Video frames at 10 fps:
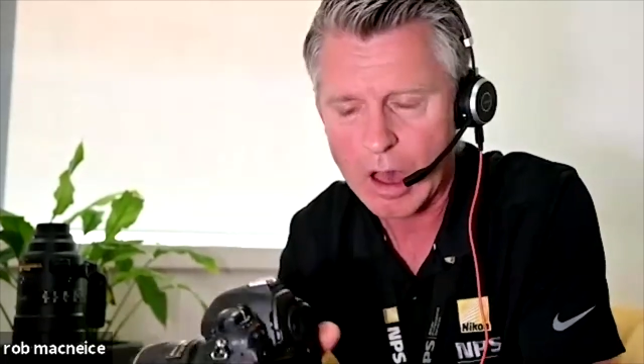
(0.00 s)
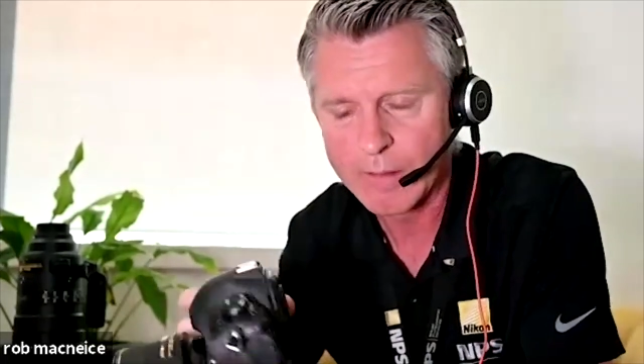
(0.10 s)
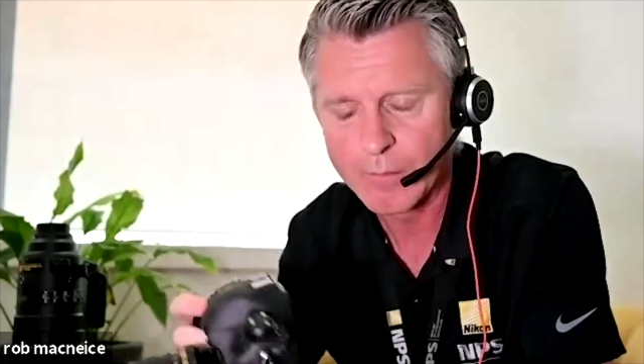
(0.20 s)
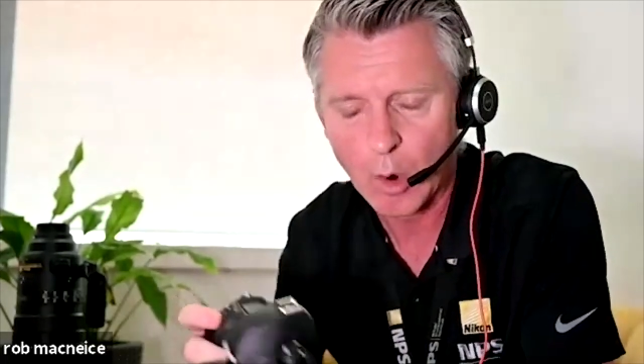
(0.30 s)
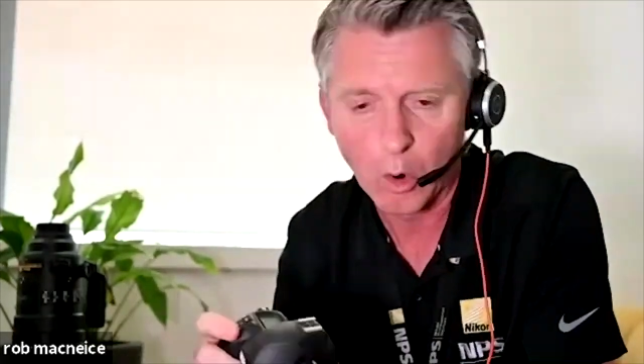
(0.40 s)

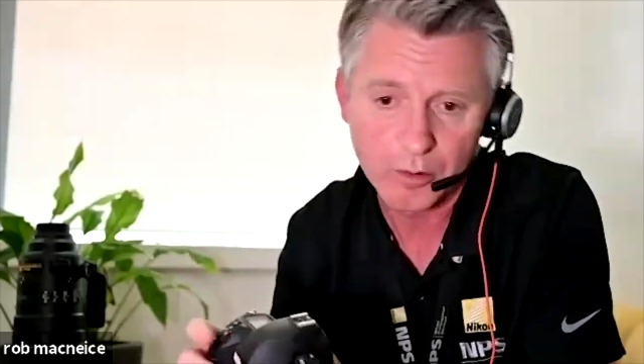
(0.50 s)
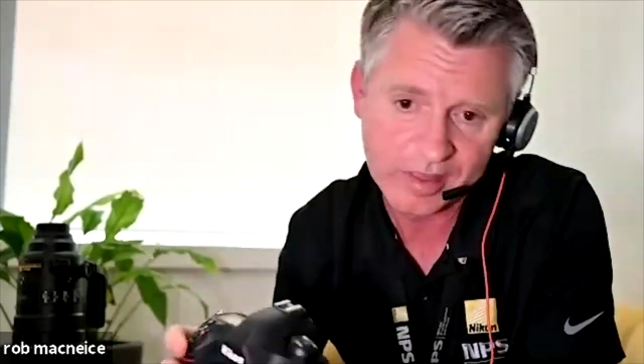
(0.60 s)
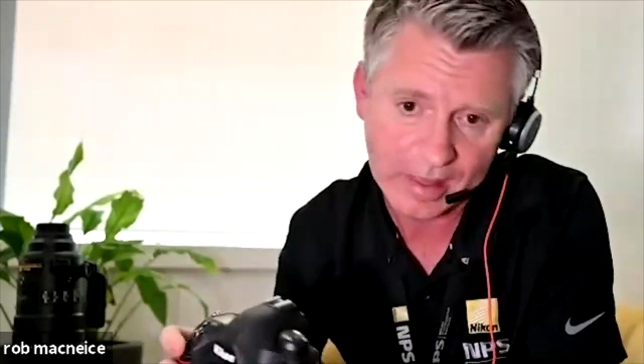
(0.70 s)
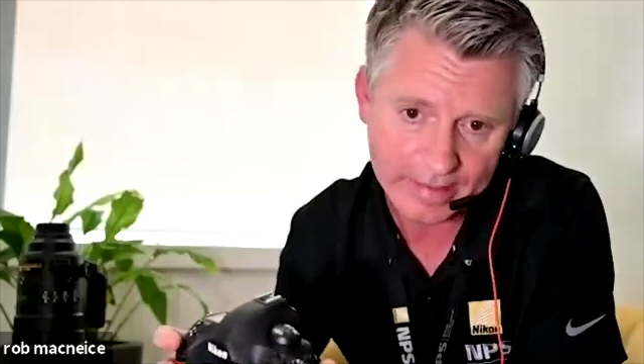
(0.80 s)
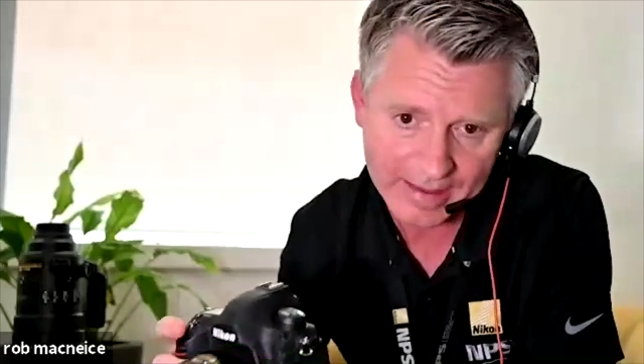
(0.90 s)
or
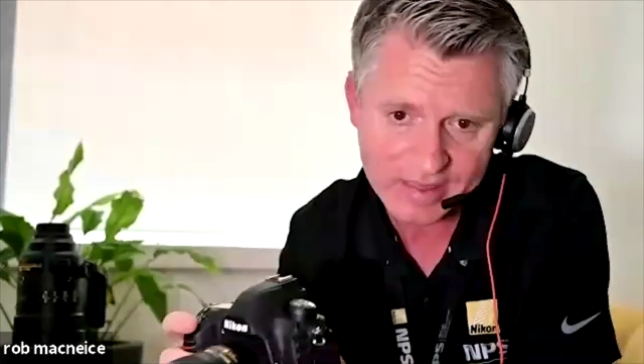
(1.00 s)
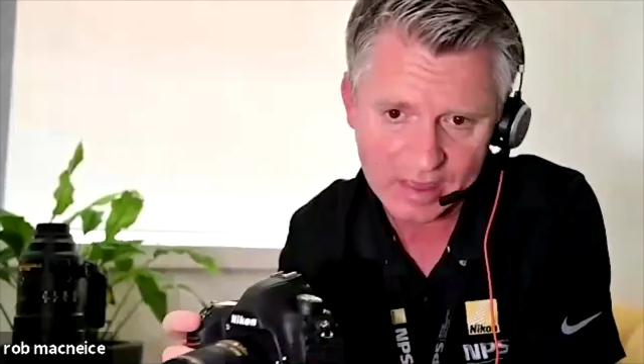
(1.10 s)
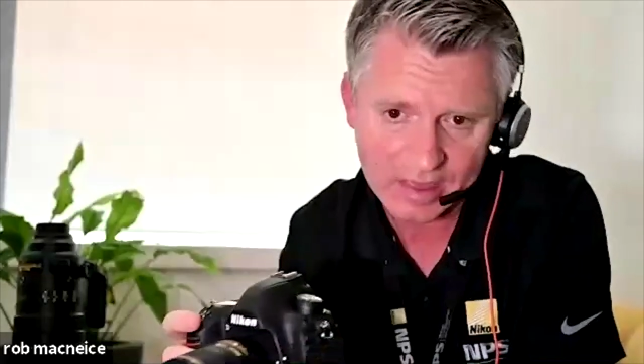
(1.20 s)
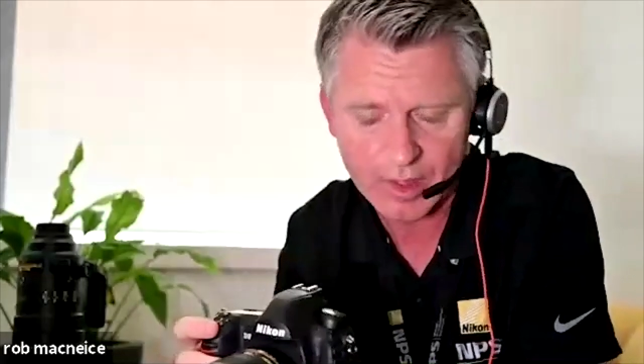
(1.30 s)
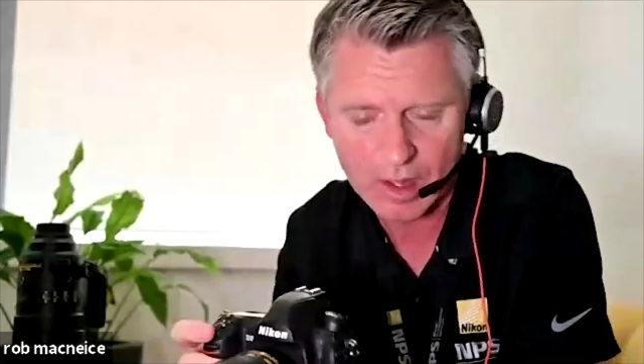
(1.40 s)
1080 with
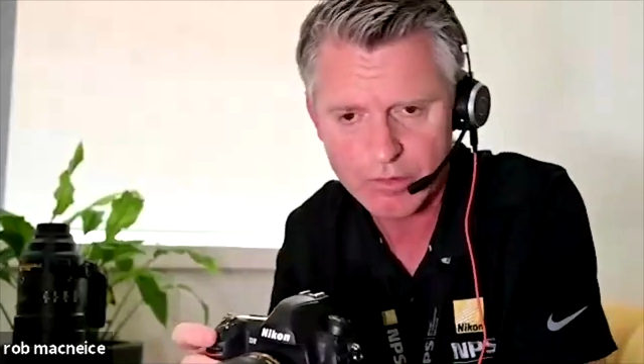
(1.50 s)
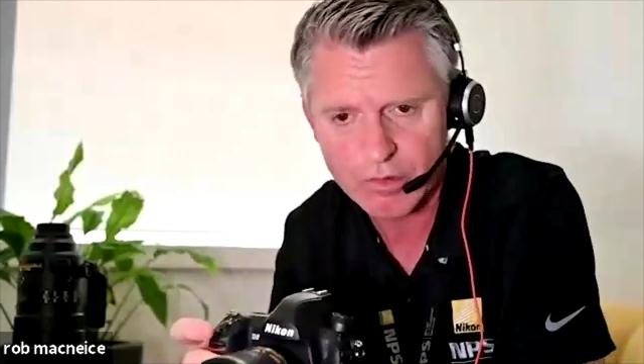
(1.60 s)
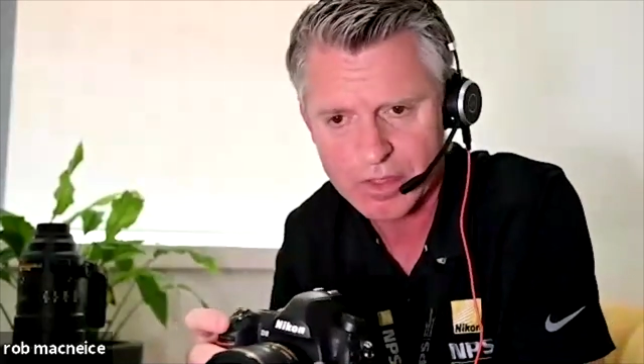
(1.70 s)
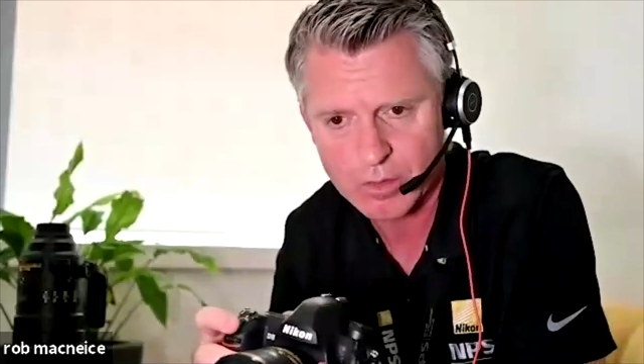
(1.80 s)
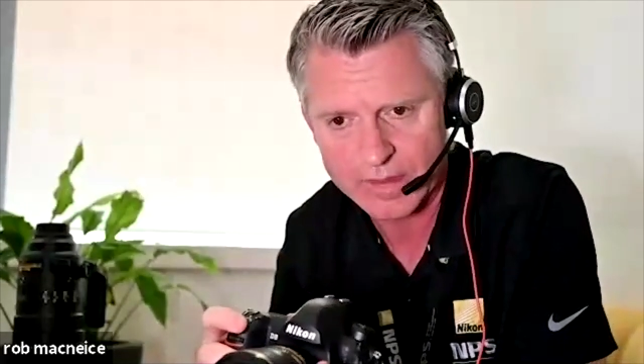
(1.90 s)

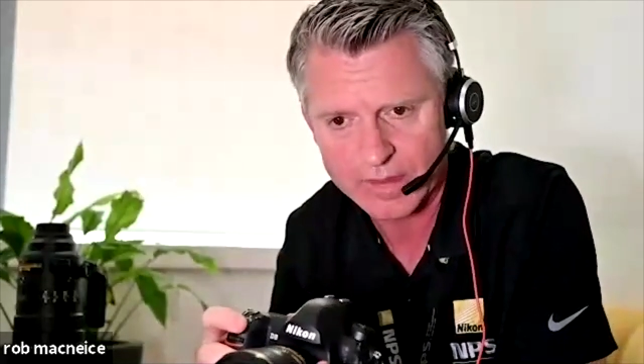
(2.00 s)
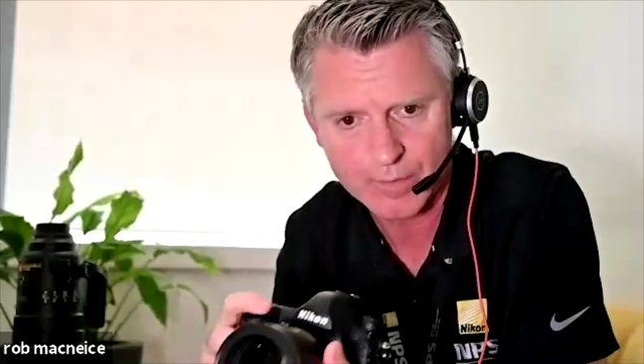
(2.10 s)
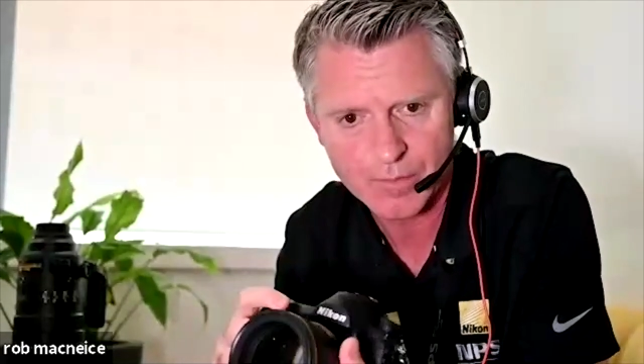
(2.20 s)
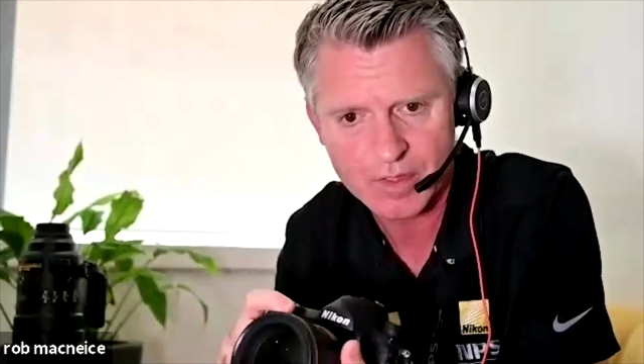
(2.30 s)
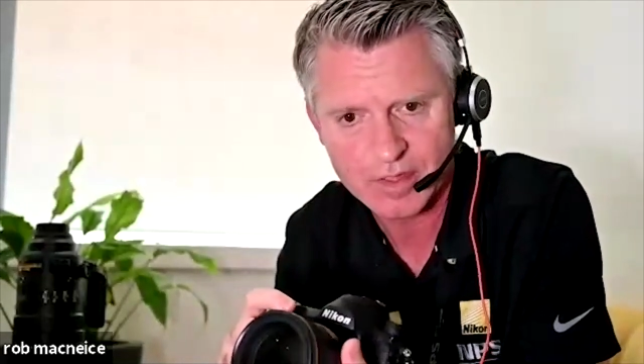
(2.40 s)
120 frames a
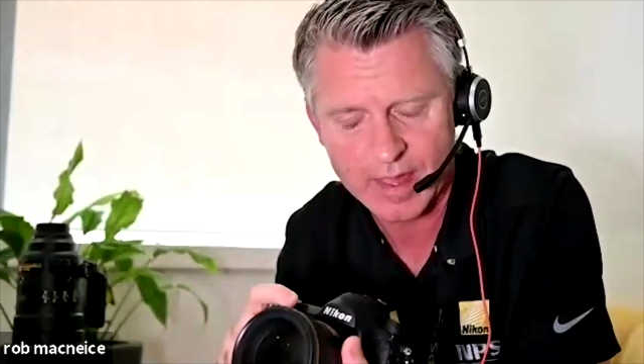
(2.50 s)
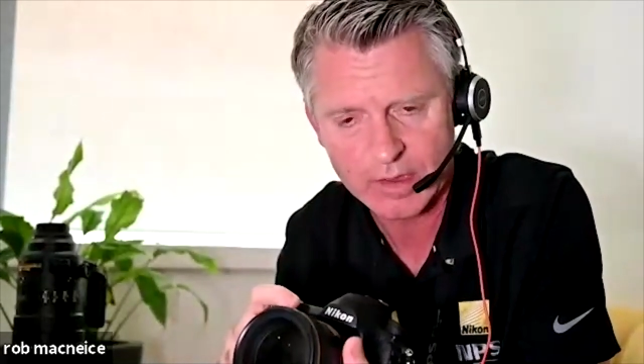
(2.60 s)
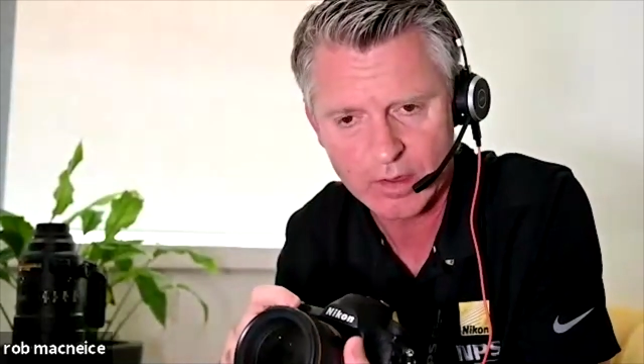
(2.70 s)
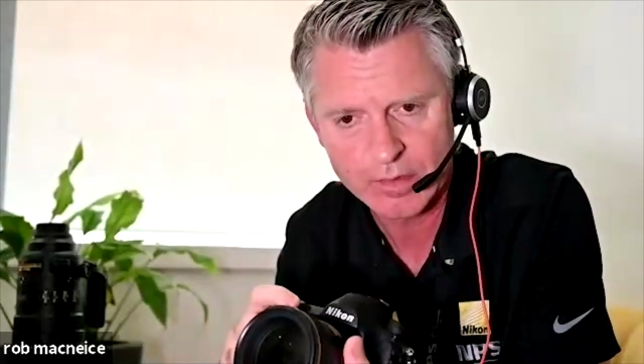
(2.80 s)
second.